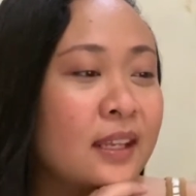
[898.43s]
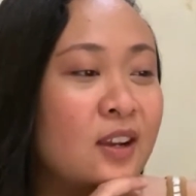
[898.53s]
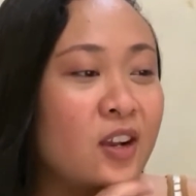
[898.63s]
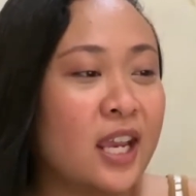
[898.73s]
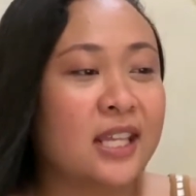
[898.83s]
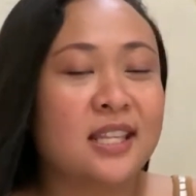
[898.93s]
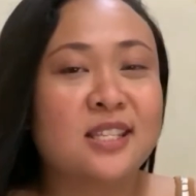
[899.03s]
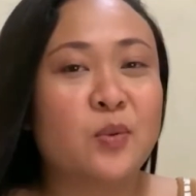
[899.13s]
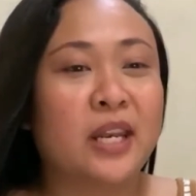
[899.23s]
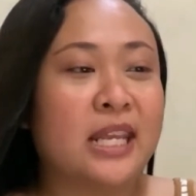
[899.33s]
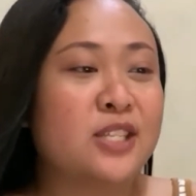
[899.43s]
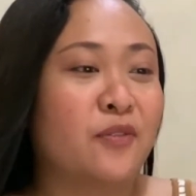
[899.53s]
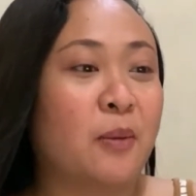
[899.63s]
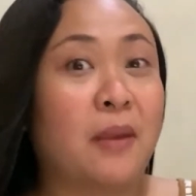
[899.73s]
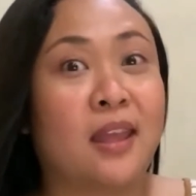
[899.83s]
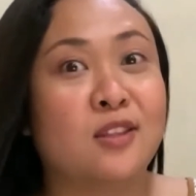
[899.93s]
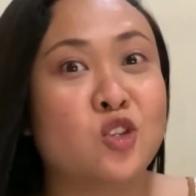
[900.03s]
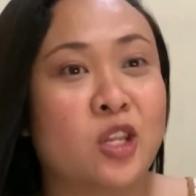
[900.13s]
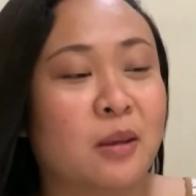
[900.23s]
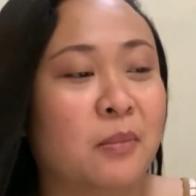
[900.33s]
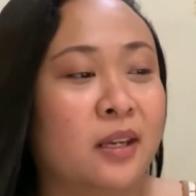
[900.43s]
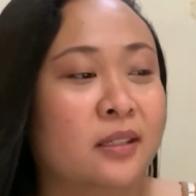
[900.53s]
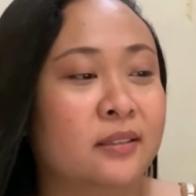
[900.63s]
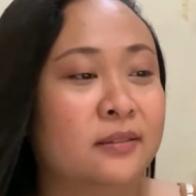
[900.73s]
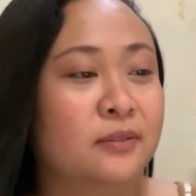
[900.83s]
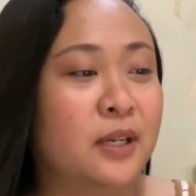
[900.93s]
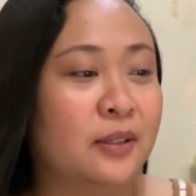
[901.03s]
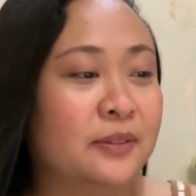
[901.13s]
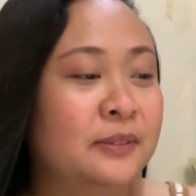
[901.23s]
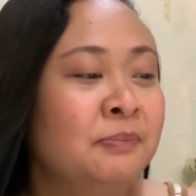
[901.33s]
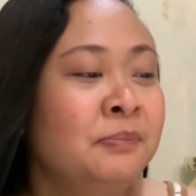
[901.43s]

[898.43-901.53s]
Okay, this one is from Ange naman. Wow.